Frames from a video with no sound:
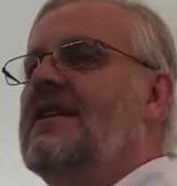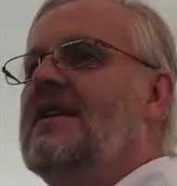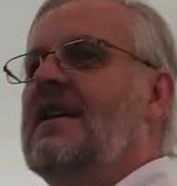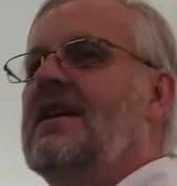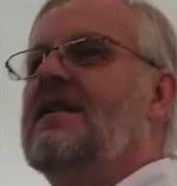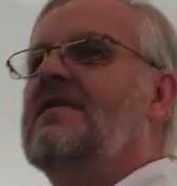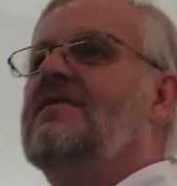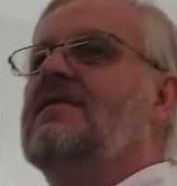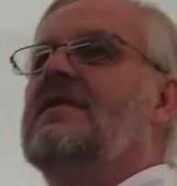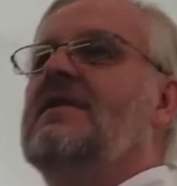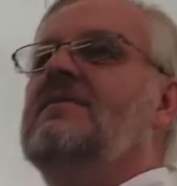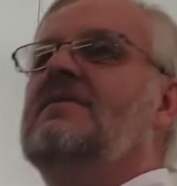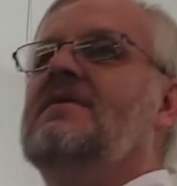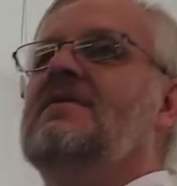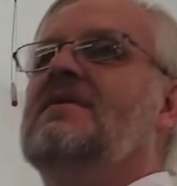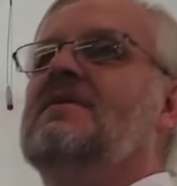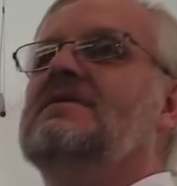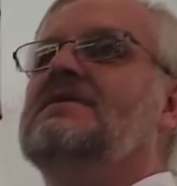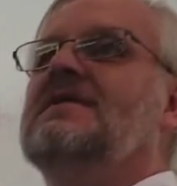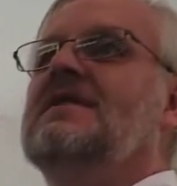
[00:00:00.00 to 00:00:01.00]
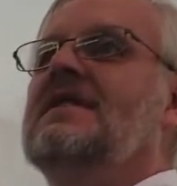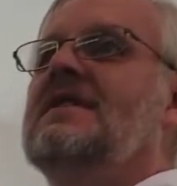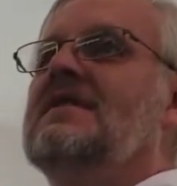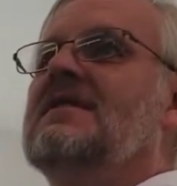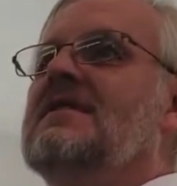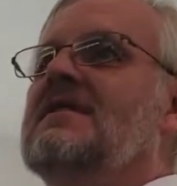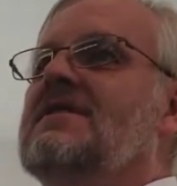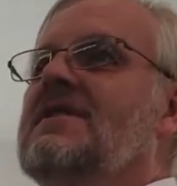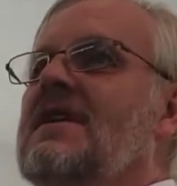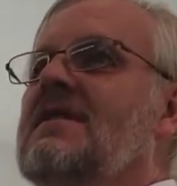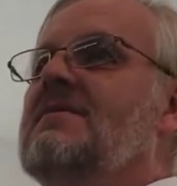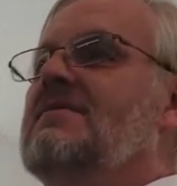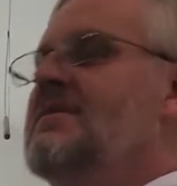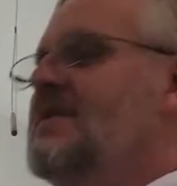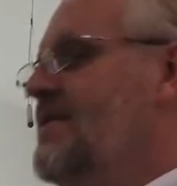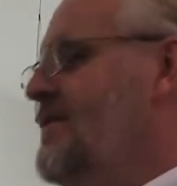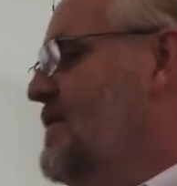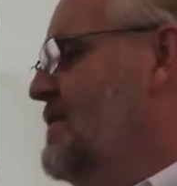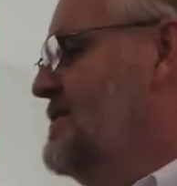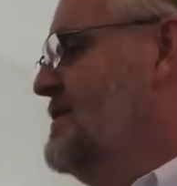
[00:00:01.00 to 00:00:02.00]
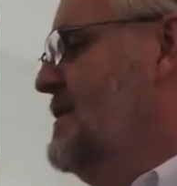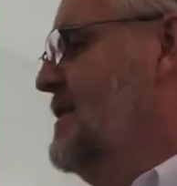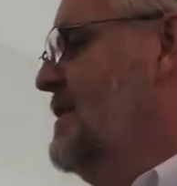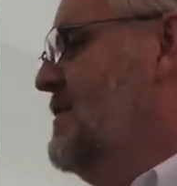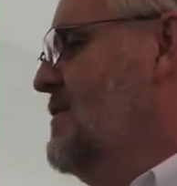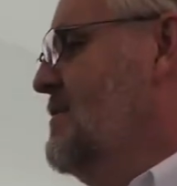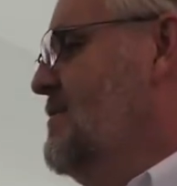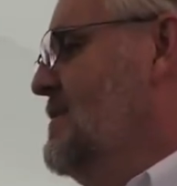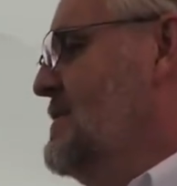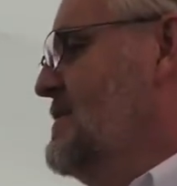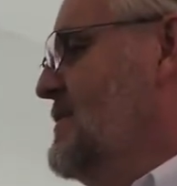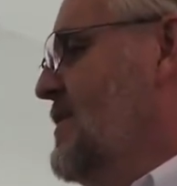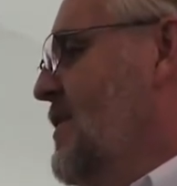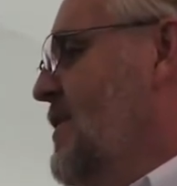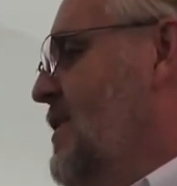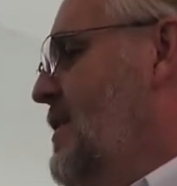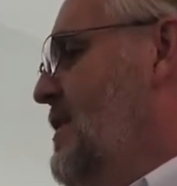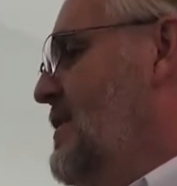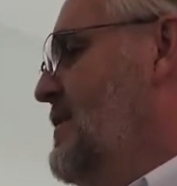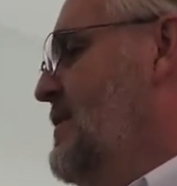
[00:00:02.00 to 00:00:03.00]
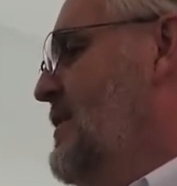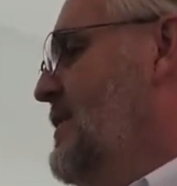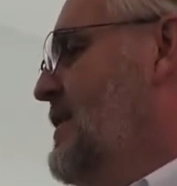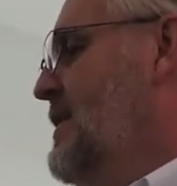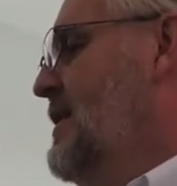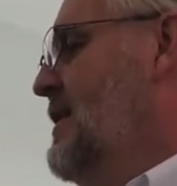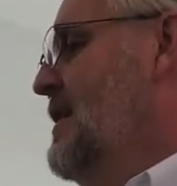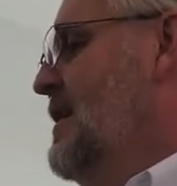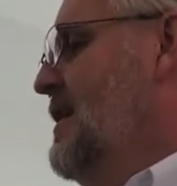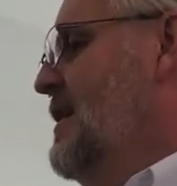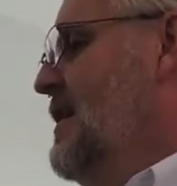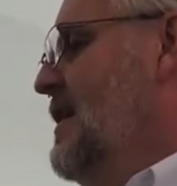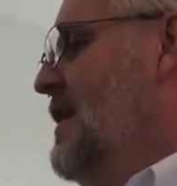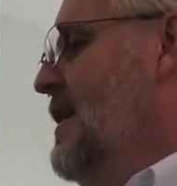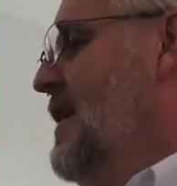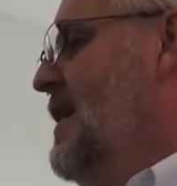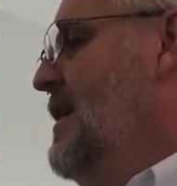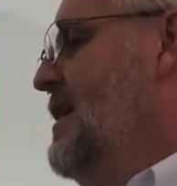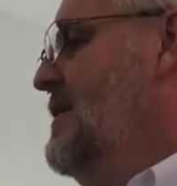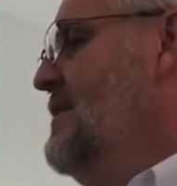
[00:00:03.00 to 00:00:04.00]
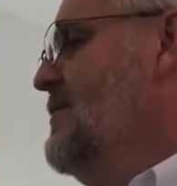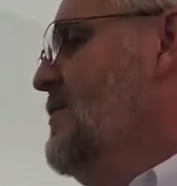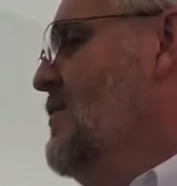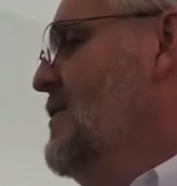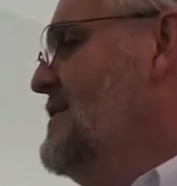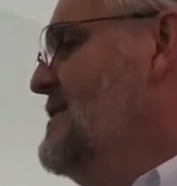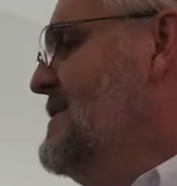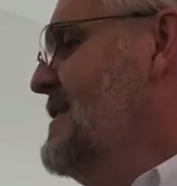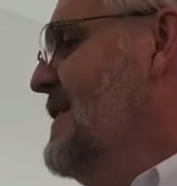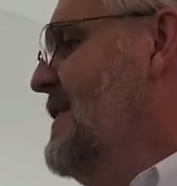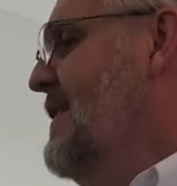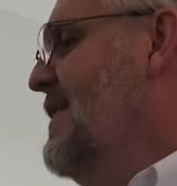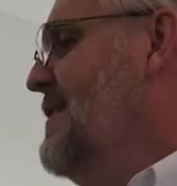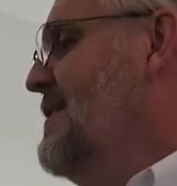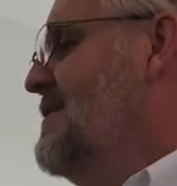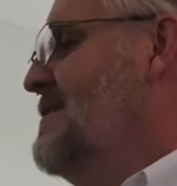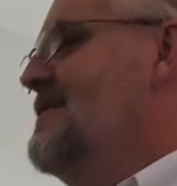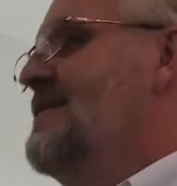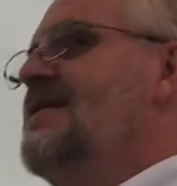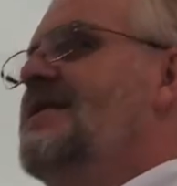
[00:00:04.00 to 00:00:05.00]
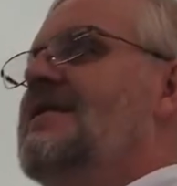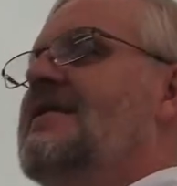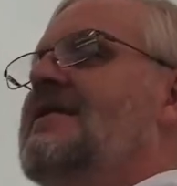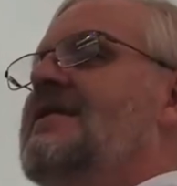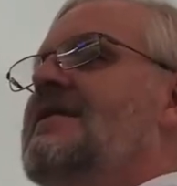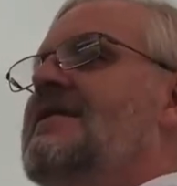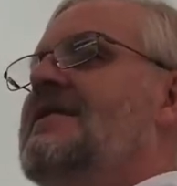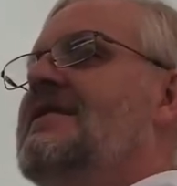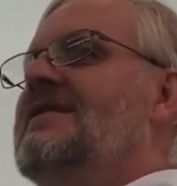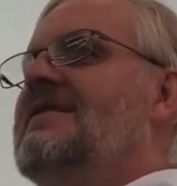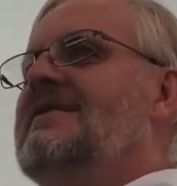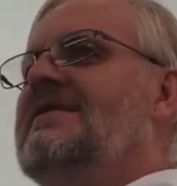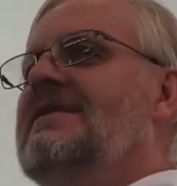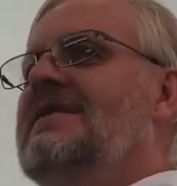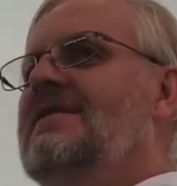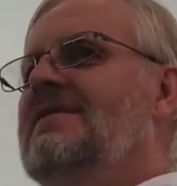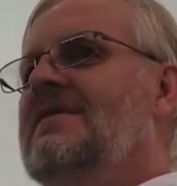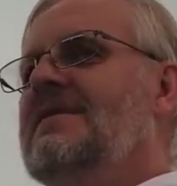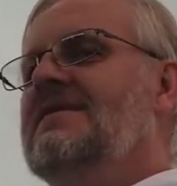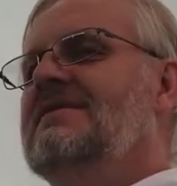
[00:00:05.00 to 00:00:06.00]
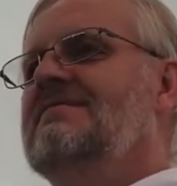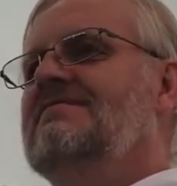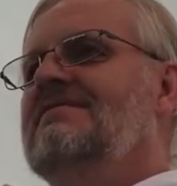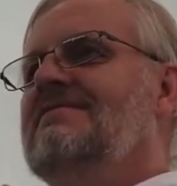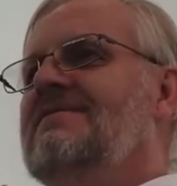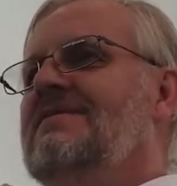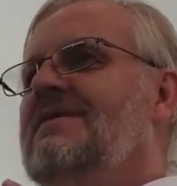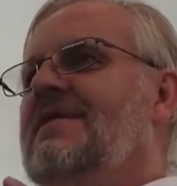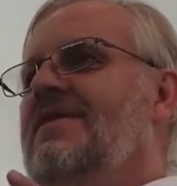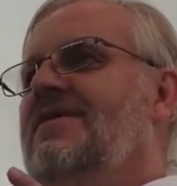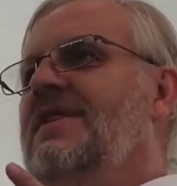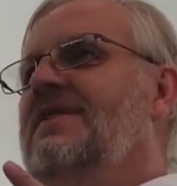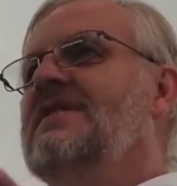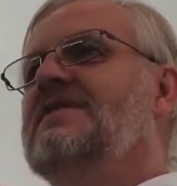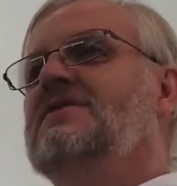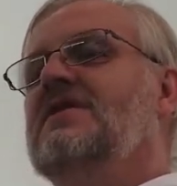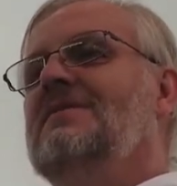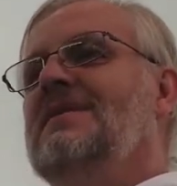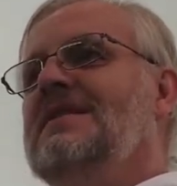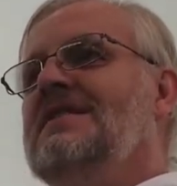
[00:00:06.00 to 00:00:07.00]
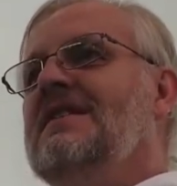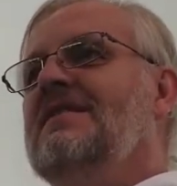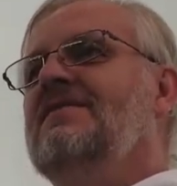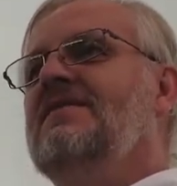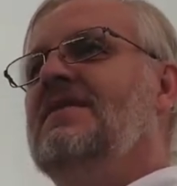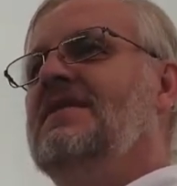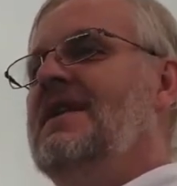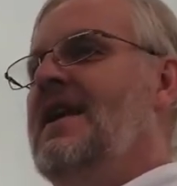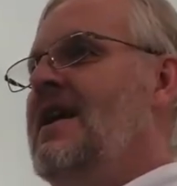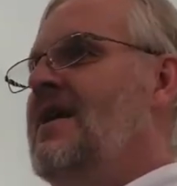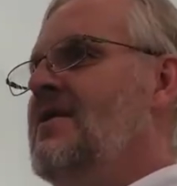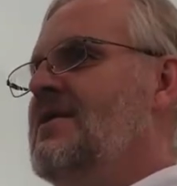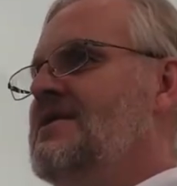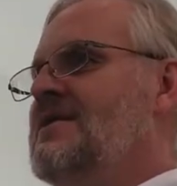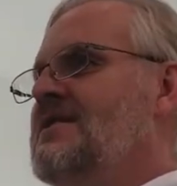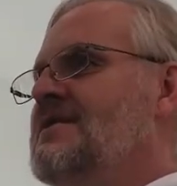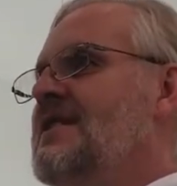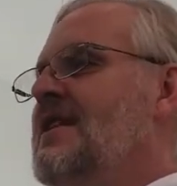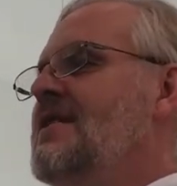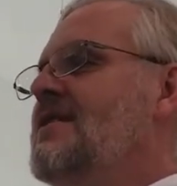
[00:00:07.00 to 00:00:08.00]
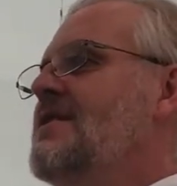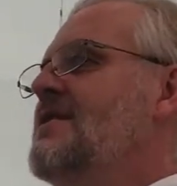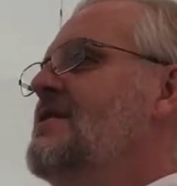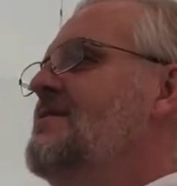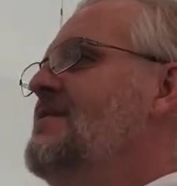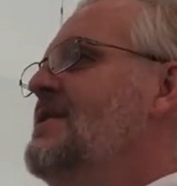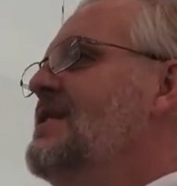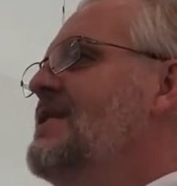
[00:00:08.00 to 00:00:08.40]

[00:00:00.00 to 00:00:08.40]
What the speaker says: him. The first king will be Saul. And once again, even the thing that's going to be different now is it's not going to be like the